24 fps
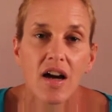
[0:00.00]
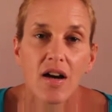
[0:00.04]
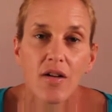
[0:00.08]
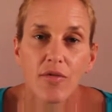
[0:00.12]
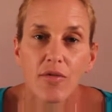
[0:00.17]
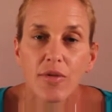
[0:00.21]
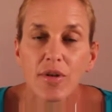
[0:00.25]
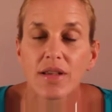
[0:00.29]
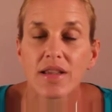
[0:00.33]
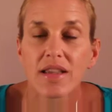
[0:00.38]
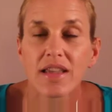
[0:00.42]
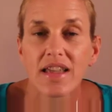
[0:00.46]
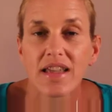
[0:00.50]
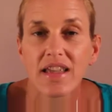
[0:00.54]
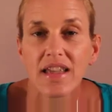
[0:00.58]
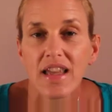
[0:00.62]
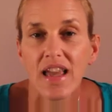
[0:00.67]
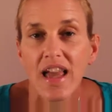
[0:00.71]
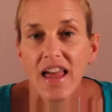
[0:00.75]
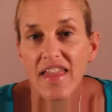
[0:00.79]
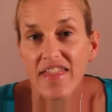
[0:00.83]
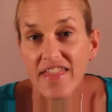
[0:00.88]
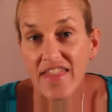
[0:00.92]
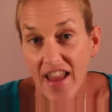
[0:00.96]
really
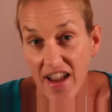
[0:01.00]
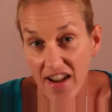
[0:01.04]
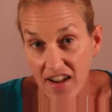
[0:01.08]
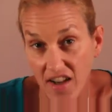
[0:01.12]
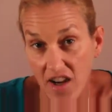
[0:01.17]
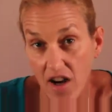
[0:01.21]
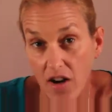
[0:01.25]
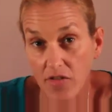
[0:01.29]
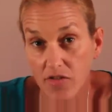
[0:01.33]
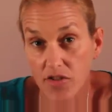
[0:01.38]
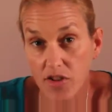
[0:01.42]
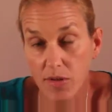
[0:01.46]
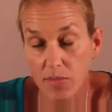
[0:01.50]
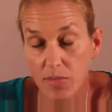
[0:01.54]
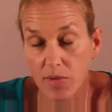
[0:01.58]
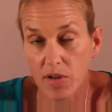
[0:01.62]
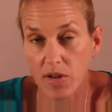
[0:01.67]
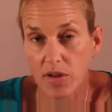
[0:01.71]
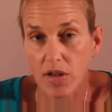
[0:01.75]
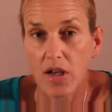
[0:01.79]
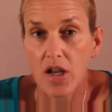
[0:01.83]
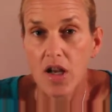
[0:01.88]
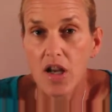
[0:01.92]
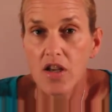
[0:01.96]
that
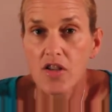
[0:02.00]
comfortable.